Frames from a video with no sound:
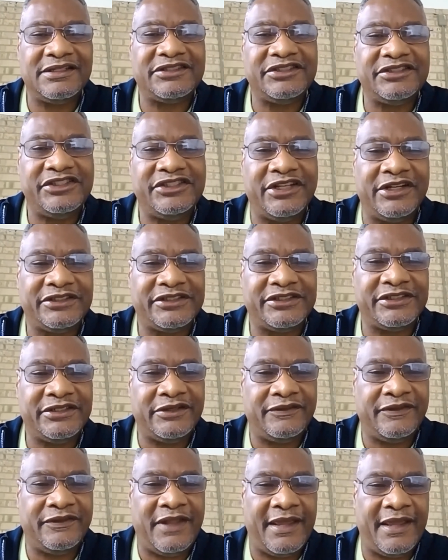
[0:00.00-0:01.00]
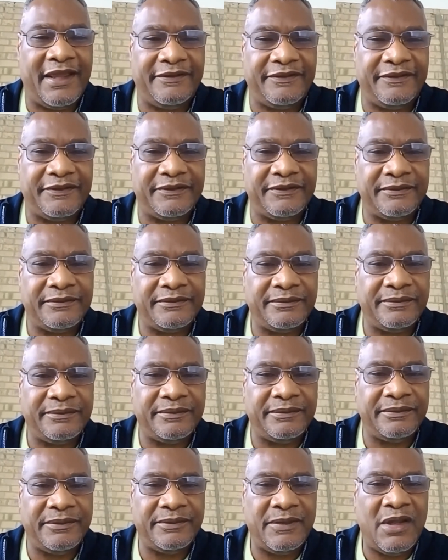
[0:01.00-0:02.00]
junction of life.
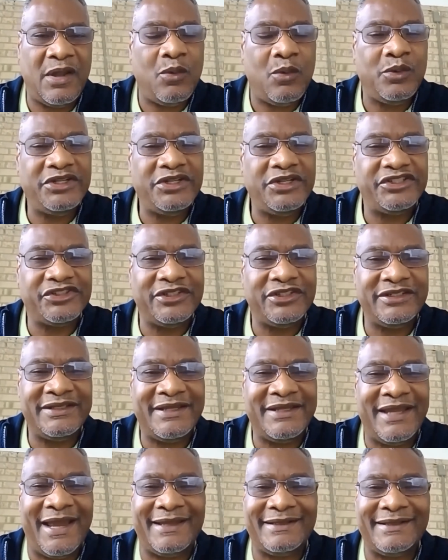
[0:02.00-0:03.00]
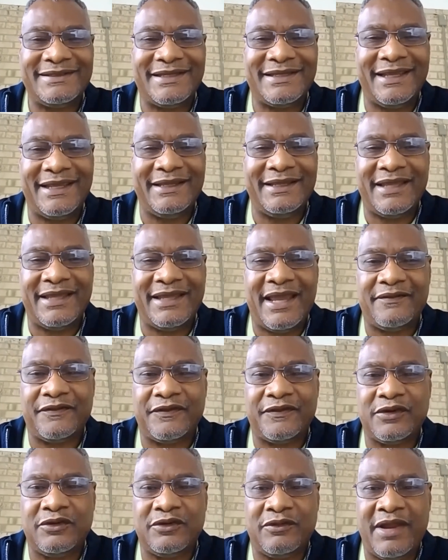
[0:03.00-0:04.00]
We should not take
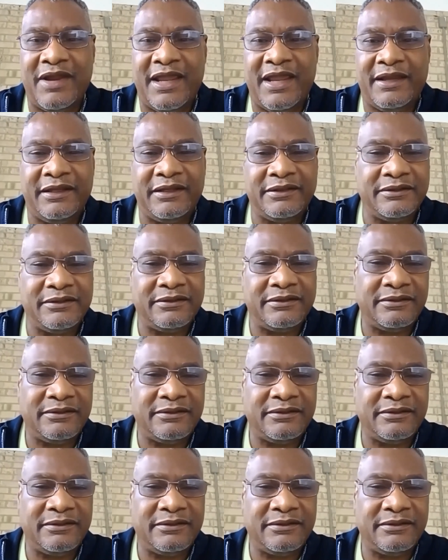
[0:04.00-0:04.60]
that for granted.